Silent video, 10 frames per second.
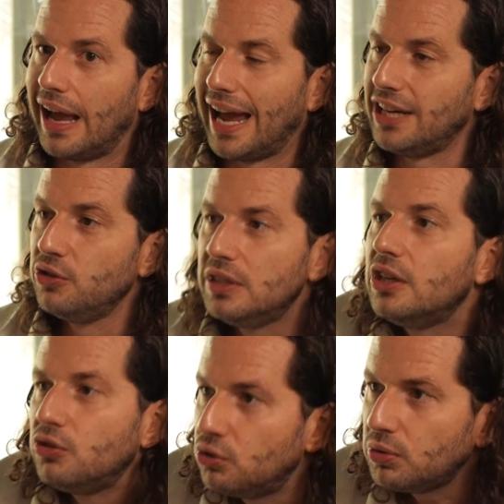and you
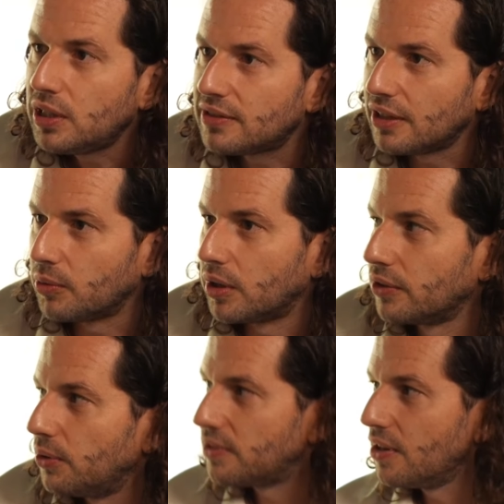didn't do anything wrong.
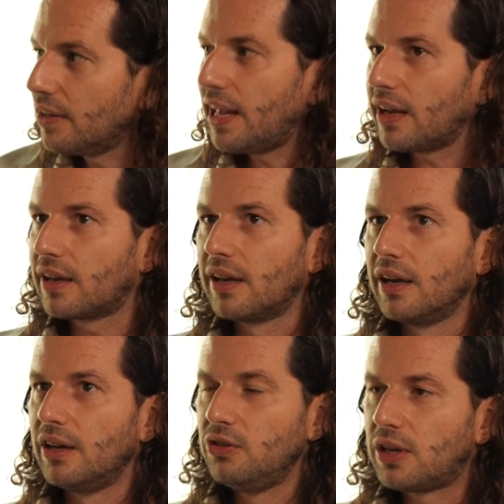So it's not like
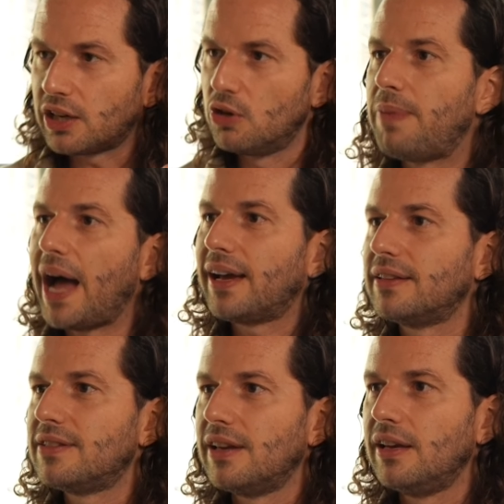you can go back
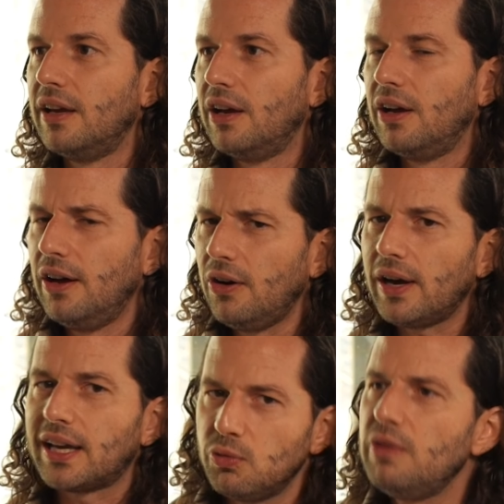and say, oh, I
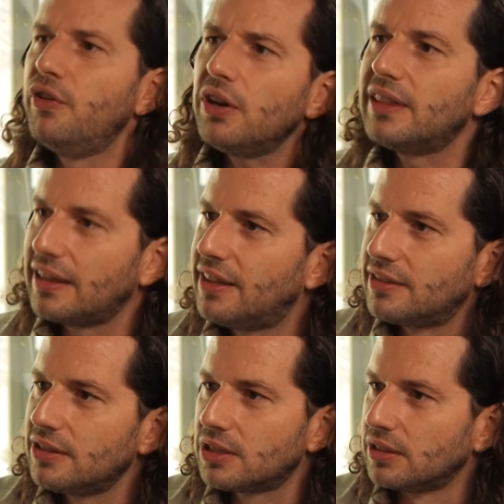can revert that
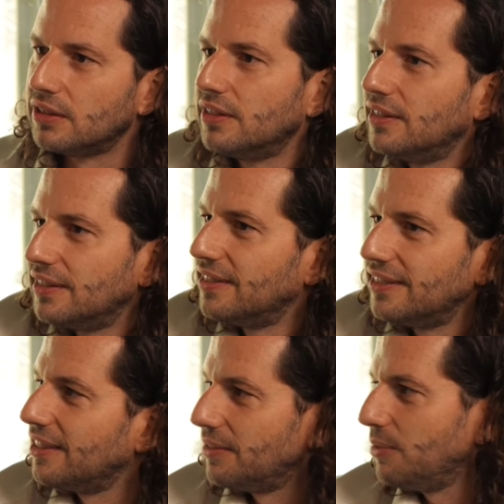decision.
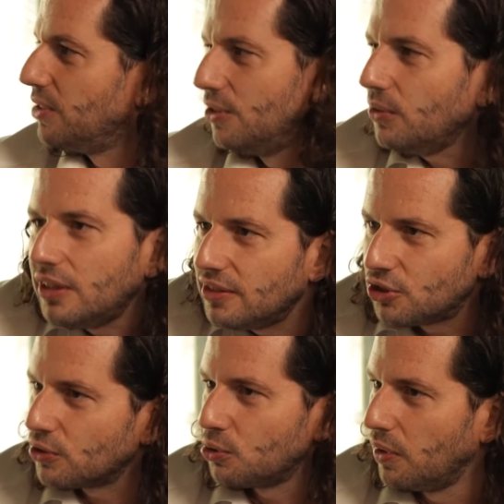There is no
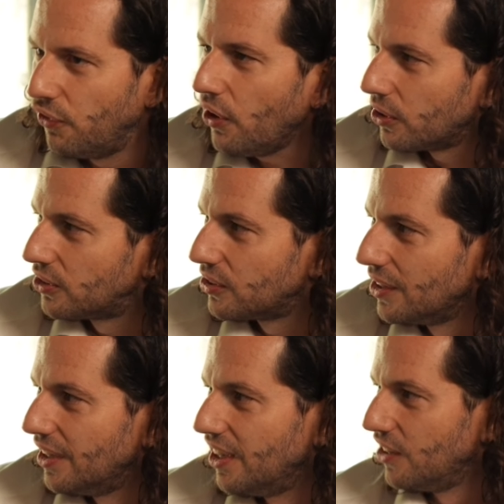decision to revert.
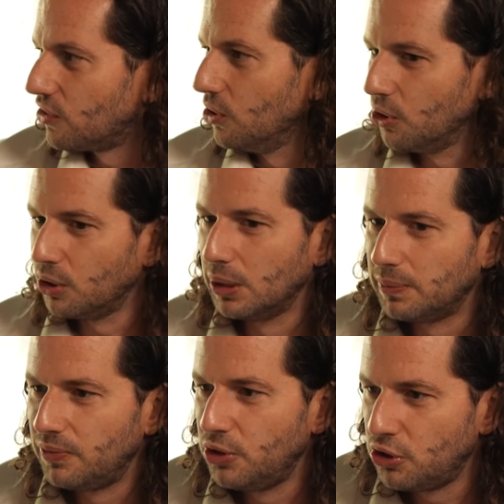So
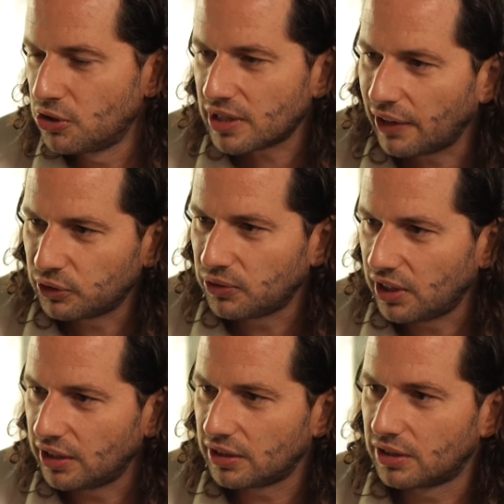you just have to
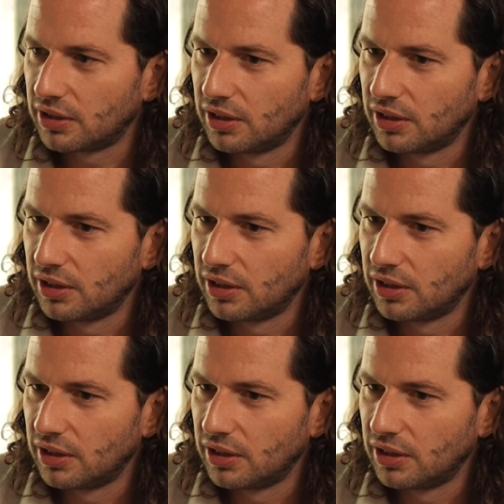think,